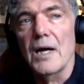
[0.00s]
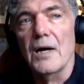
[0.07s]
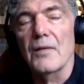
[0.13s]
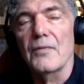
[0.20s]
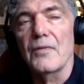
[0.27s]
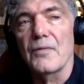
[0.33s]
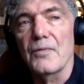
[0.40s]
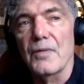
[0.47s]

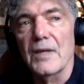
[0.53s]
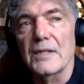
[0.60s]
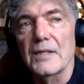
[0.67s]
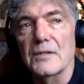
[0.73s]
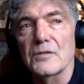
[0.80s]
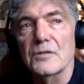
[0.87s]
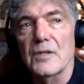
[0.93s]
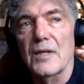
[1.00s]
the
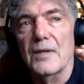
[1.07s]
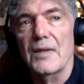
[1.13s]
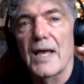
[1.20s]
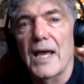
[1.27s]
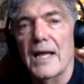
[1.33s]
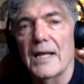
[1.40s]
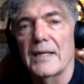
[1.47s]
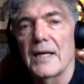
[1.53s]
things
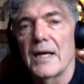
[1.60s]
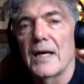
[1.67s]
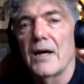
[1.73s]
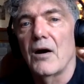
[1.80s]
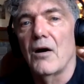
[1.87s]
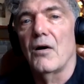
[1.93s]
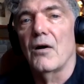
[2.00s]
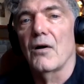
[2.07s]
that
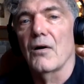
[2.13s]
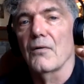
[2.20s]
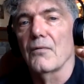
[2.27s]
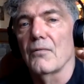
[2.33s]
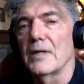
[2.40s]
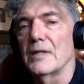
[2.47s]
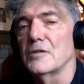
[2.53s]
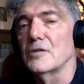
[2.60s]
are
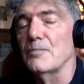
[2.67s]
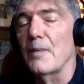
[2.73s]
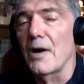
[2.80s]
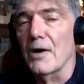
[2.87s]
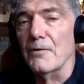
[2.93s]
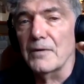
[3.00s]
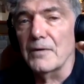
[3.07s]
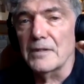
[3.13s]

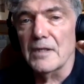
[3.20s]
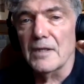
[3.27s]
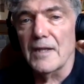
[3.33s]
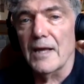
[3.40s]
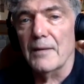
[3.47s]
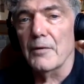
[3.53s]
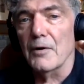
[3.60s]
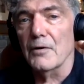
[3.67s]
inspiring to
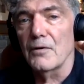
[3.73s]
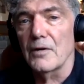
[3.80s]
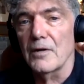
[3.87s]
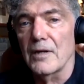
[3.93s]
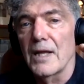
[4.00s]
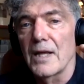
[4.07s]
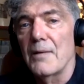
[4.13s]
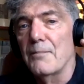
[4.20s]
them or
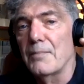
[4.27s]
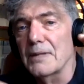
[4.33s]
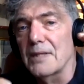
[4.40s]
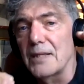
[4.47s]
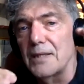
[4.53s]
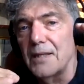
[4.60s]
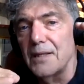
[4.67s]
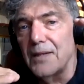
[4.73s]
good, but
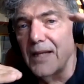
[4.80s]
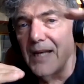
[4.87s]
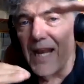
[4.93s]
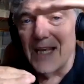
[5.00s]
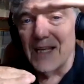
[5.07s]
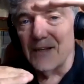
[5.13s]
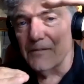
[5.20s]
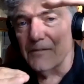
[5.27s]
the
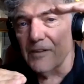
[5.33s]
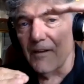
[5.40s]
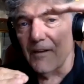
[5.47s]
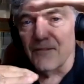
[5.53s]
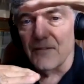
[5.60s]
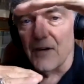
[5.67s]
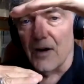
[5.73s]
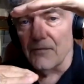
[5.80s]
negative
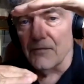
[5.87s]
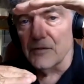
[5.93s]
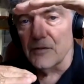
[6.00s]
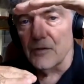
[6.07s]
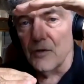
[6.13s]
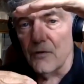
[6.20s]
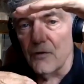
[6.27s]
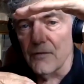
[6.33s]
stuff covers
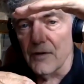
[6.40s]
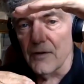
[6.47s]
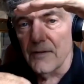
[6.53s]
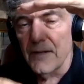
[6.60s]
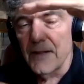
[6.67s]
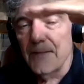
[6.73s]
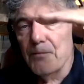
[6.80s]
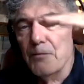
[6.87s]
it over.
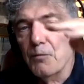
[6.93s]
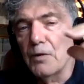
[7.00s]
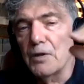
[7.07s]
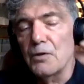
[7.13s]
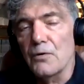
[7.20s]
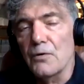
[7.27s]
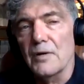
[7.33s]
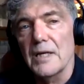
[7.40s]
When
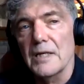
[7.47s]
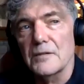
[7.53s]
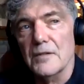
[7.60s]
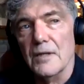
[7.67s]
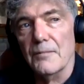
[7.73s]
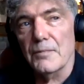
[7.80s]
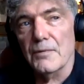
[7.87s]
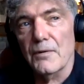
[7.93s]
you're an
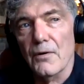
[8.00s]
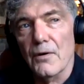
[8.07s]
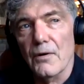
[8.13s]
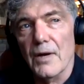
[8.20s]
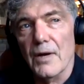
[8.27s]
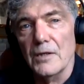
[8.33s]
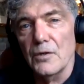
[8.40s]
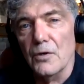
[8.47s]

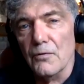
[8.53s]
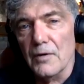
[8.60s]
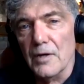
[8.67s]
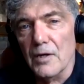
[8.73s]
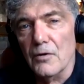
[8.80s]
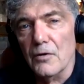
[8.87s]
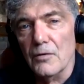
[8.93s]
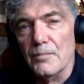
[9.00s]
exemplar and you're in
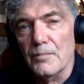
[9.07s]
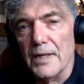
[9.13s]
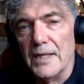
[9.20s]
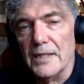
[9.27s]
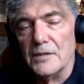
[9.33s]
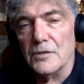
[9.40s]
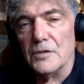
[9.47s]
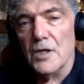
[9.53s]
a good
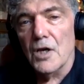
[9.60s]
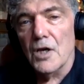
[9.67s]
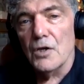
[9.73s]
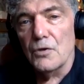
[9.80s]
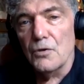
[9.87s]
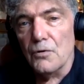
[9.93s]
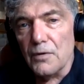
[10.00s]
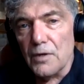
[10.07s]
place,
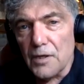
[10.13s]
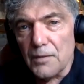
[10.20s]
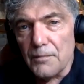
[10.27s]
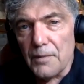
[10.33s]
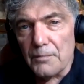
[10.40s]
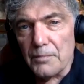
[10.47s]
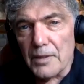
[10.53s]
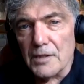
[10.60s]
you're in a
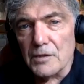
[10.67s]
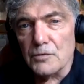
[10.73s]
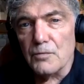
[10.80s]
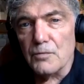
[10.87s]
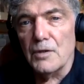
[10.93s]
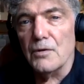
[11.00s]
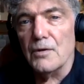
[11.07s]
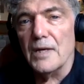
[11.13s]
place
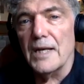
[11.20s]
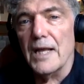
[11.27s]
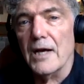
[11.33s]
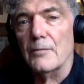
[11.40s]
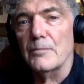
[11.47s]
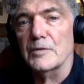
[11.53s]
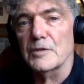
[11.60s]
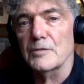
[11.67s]
where you can
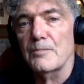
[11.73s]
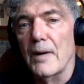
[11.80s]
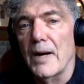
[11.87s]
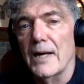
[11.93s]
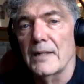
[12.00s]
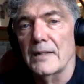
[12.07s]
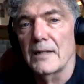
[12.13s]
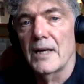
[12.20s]
help
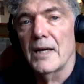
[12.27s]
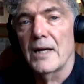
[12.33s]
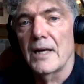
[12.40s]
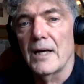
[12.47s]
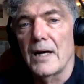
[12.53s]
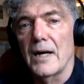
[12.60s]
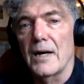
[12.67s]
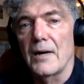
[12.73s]
spot
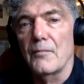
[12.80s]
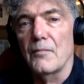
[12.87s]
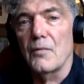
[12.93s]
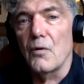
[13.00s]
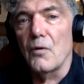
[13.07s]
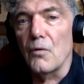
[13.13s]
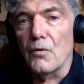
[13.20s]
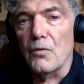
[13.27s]

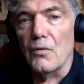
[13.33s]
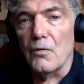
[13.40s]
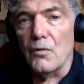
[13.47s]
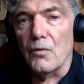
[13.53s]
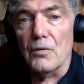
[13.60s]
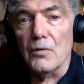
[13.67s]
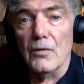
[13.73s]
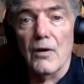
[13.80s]

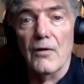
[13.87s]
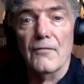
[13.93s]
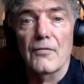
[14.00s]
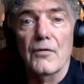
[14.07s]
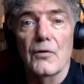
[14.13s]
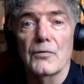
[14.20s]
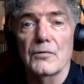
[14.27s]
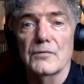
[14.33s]
all of
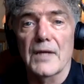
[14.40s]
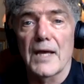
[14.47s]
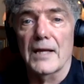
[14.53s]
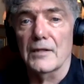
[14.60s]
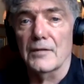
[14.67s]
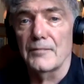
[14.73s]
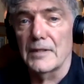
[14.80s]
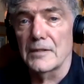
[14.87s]
those
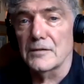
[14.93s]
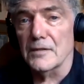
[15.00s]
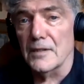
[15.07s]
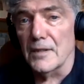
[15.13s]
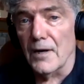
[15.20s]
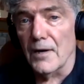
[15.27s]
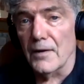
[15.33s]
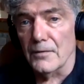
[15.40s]
elements
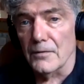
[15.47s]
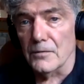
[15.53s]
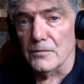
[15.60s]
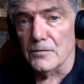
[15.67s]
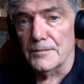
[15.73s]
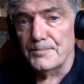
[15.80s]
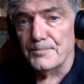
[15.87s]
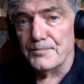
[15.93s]
in
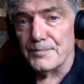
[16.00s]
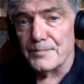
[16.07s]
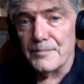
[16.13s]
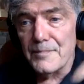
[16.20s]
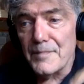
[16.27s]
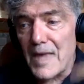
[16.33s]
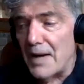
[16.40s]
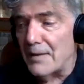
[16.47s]
others.
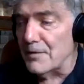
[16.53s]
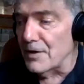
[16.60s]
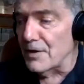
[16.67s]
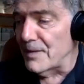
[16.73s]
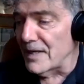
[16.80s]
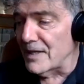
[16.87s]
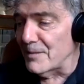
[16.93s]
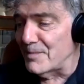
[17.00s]
I'm going to
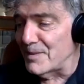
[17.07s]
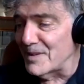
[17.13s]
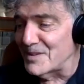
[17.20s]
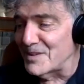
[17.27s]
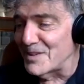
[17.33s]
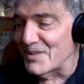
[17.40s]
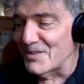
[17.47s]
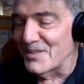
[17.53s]
make a
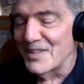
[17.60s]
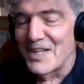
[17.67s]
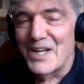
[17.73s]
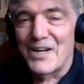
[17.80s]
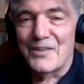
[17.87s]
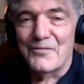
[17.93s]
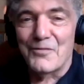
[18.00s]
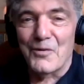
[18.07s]
pitch here
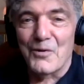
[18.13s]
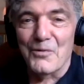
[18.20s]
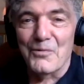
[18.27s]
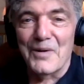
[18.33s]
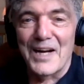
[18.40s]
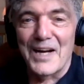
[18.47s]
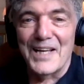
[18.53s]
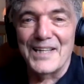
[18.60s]

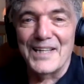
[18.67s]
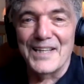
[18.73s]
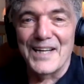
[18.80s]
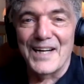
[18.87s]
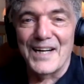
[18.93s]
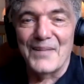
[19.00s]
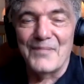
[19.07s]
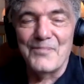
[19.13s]
for
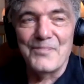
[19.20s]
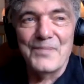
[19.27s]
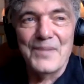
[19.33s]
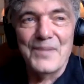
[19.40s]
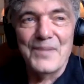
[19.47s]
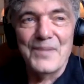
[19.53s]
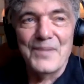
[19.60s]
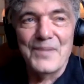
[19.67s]
a
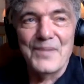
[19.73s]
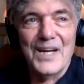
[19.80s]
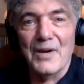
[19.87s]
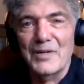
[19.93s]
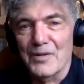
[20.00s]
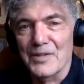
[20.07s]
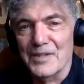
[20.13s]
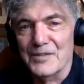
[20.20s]

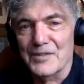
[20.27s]
great